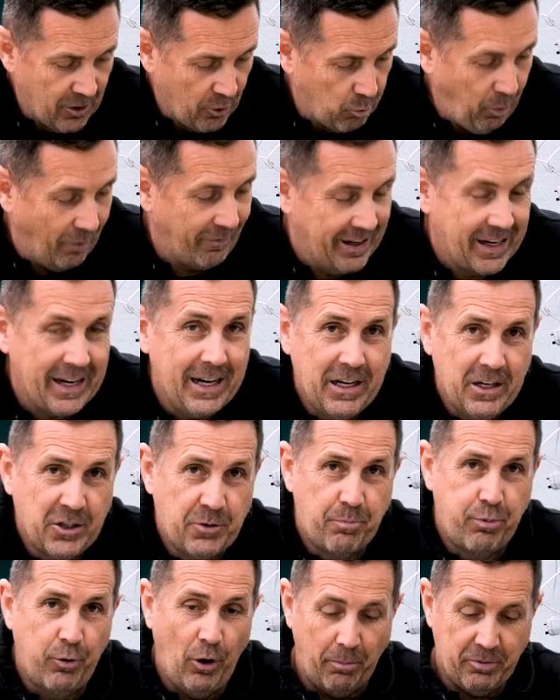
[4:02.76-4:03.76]
What the
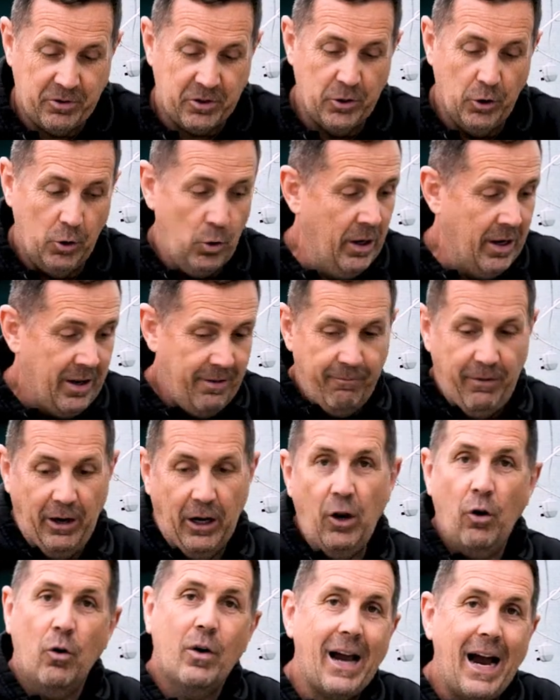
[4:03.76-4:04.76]
heaters props do, they
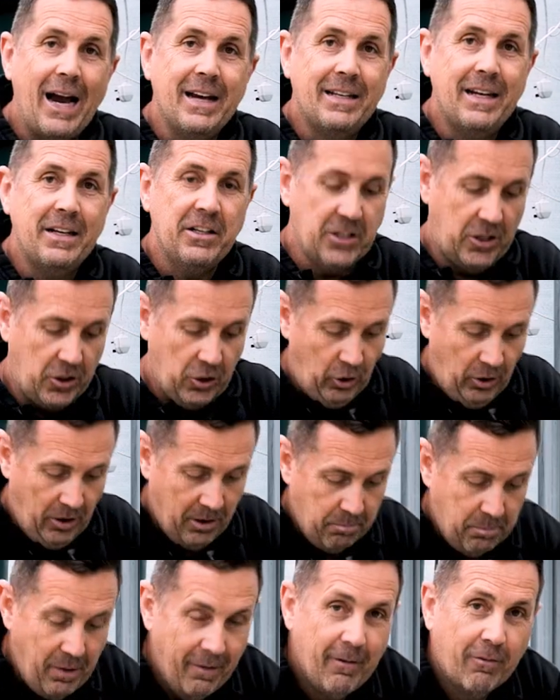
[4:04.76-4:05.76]
look identical,
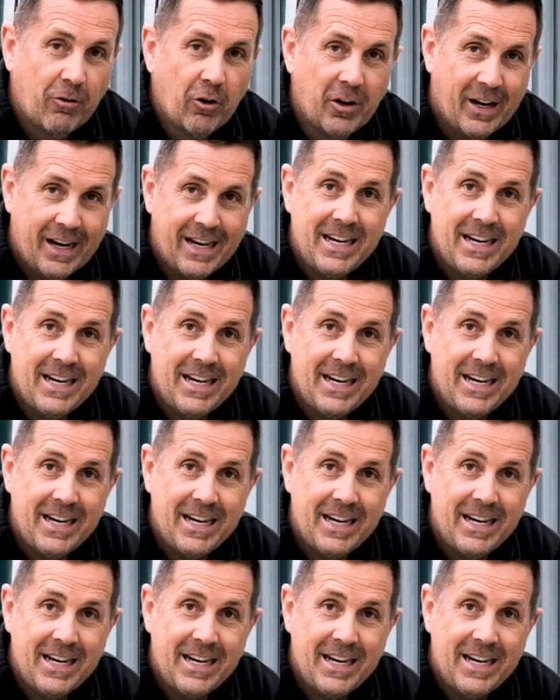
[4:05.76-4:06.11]
but they've got a